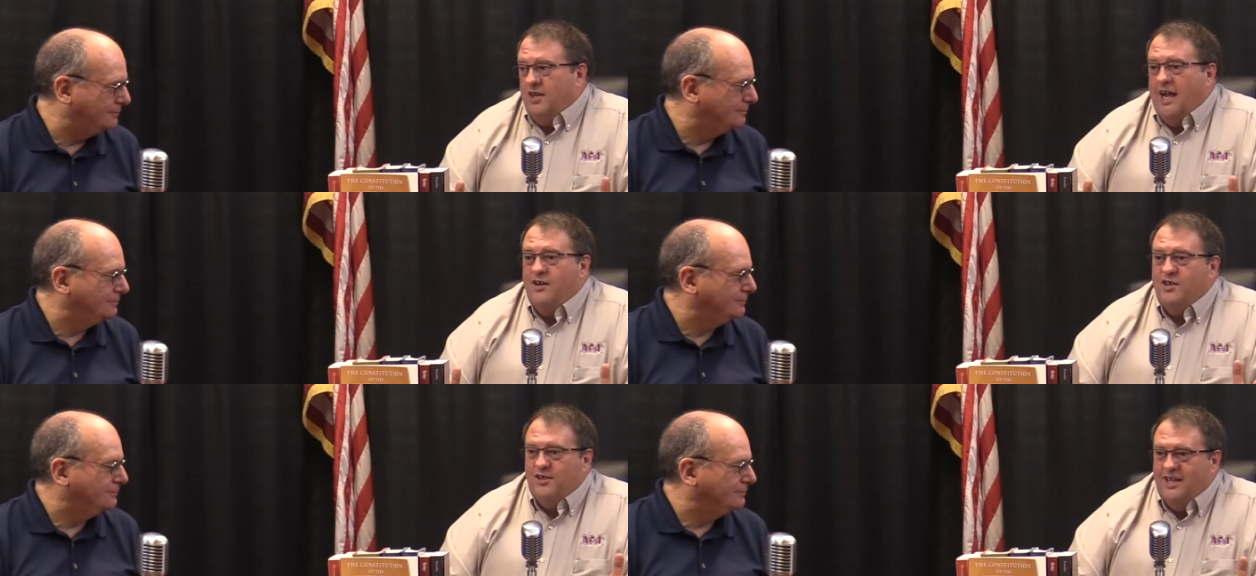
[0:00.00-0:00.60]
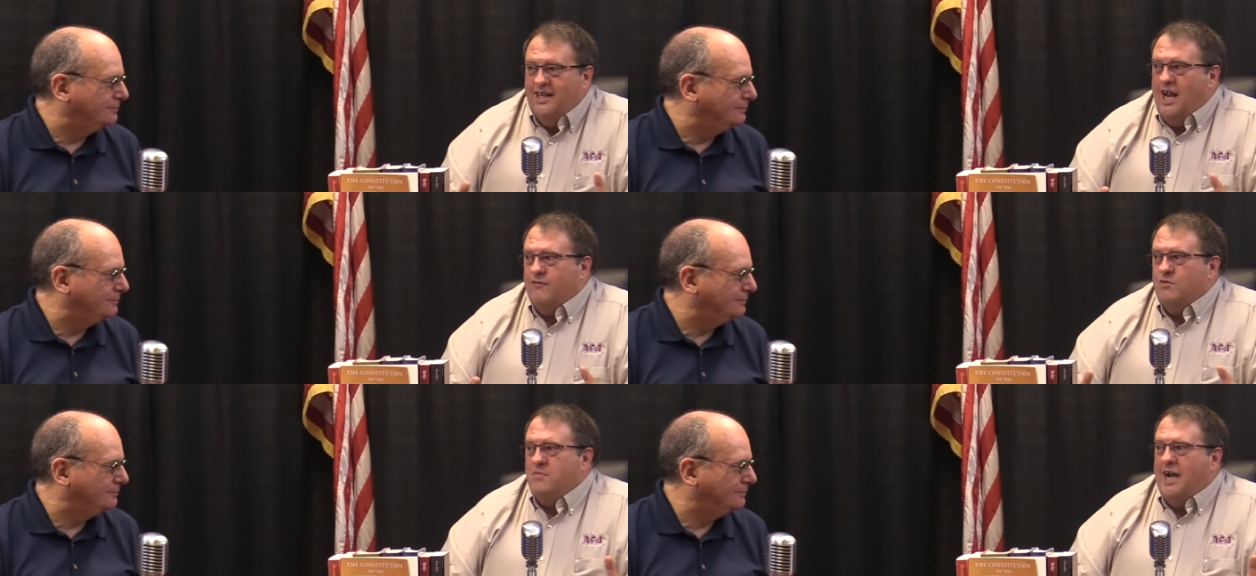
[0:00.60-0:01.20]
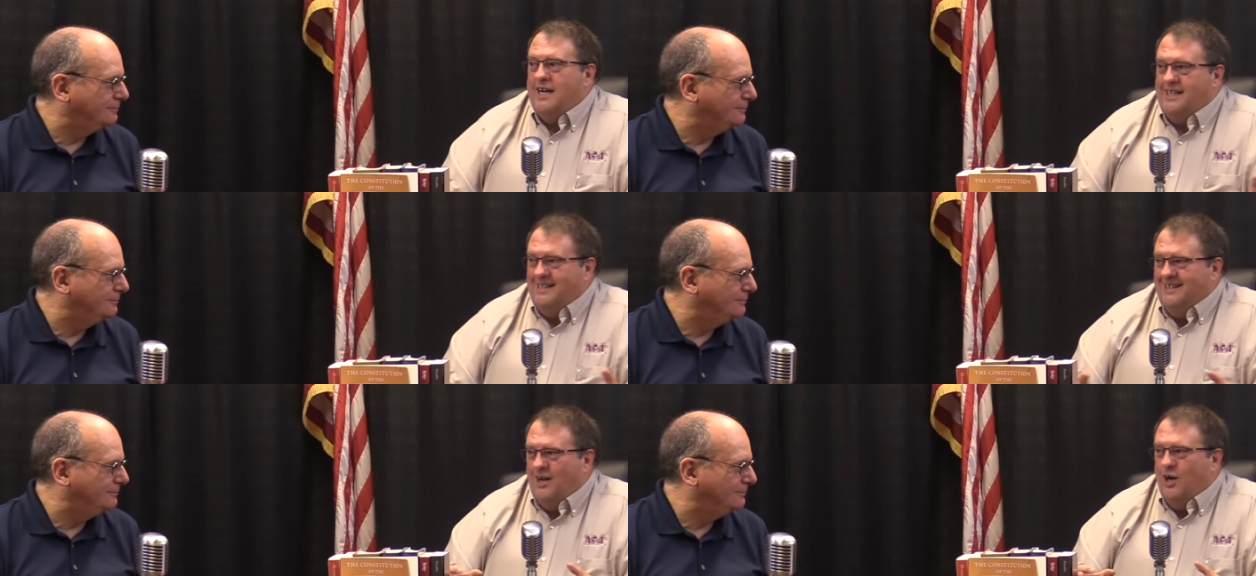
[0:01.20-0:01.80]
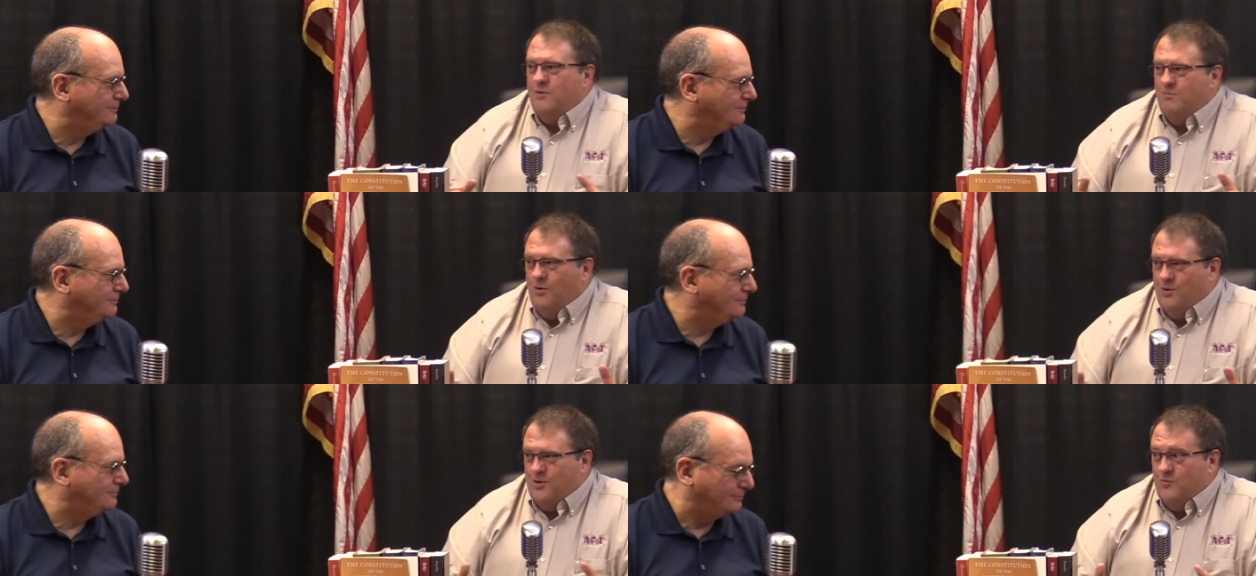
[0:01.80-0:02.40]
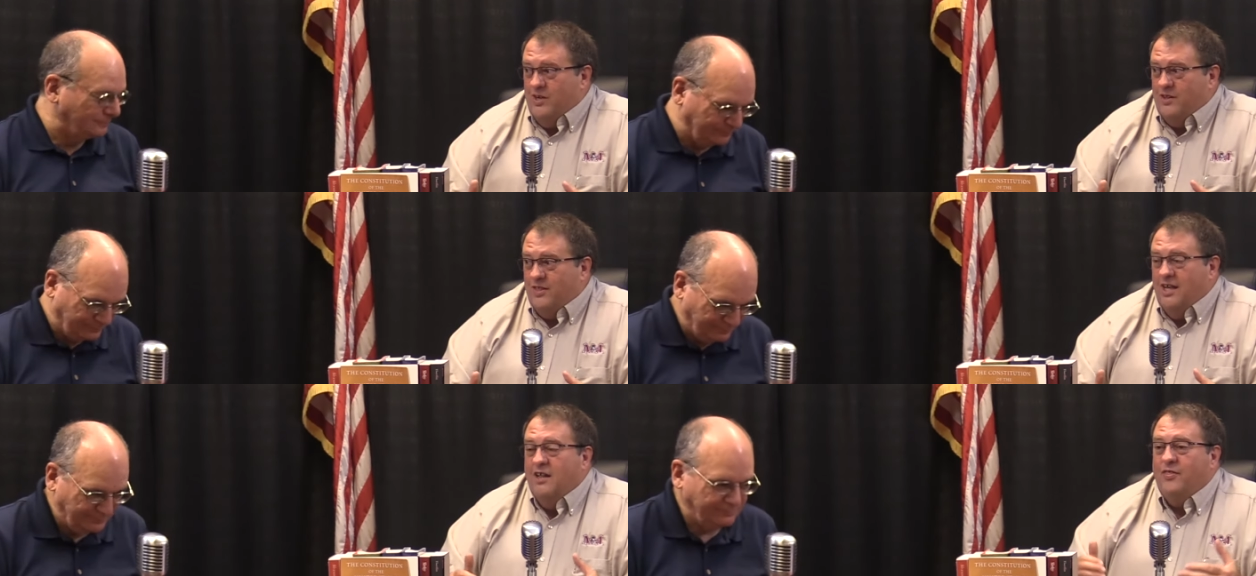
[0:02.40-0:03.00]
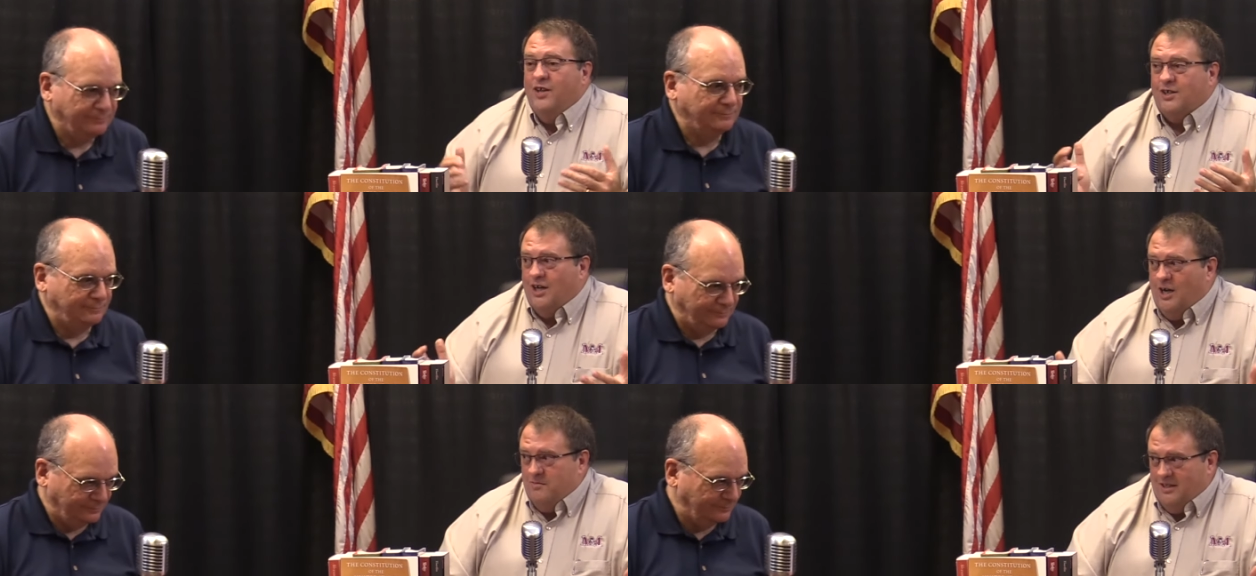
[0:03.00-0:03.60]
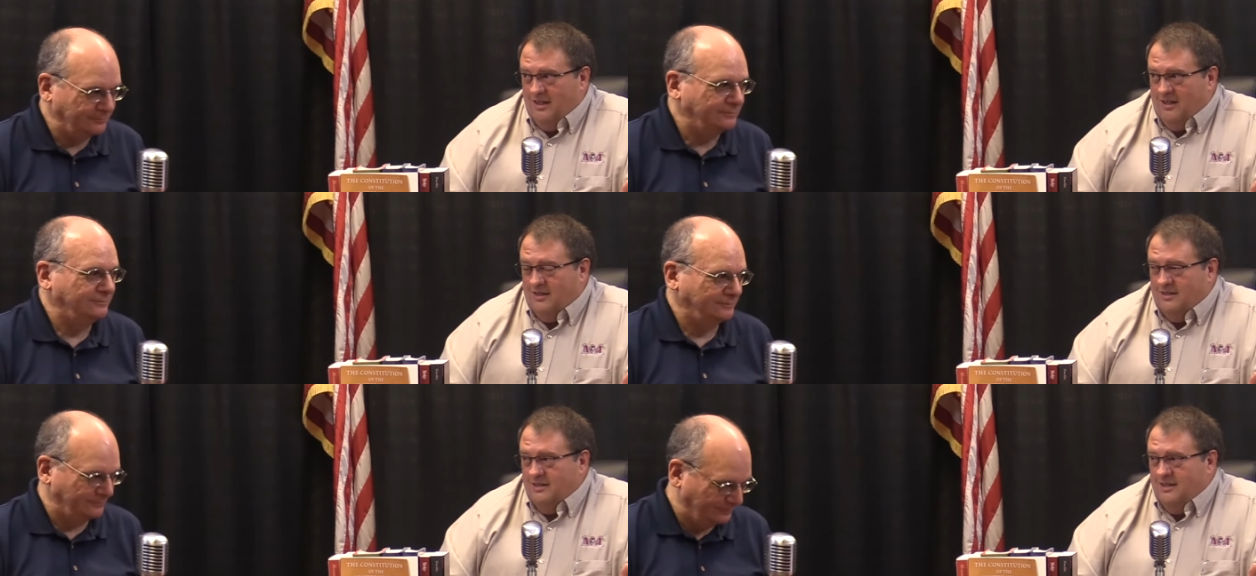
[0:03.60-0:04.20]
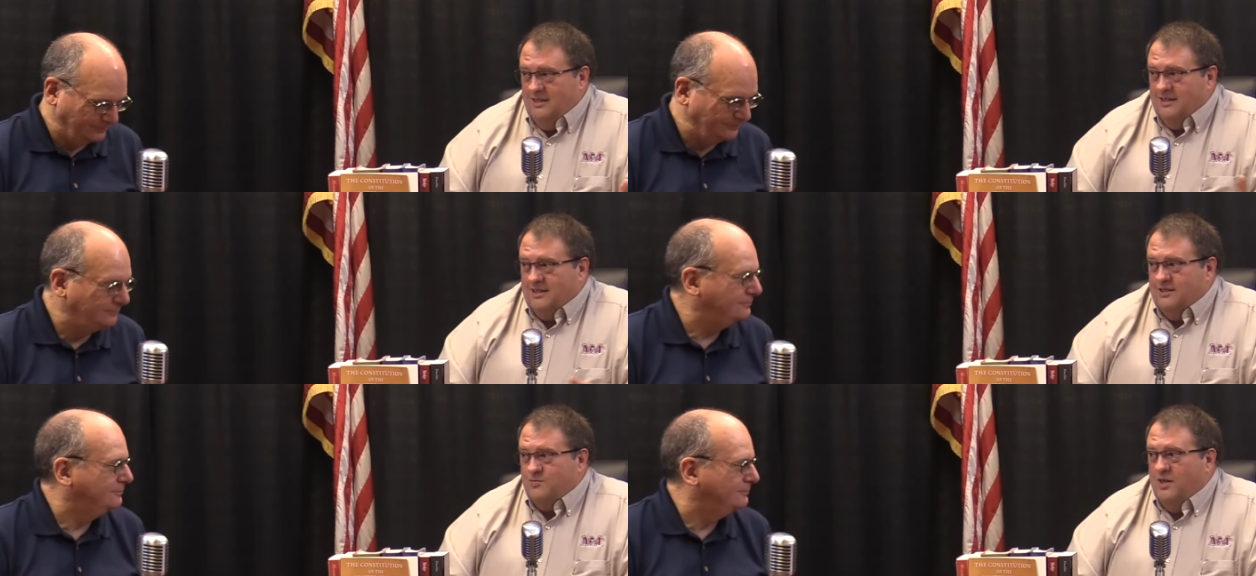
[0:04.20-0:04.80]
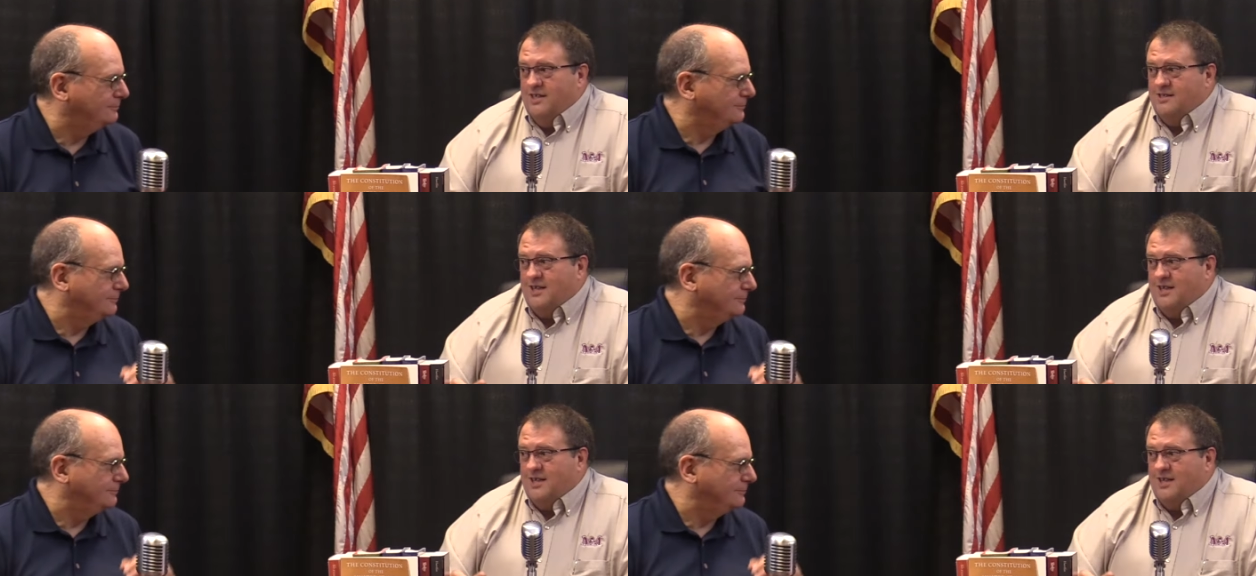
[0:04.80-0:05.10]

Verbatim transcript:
Speaker 1: how do you get everybody on board with the common law? Because what is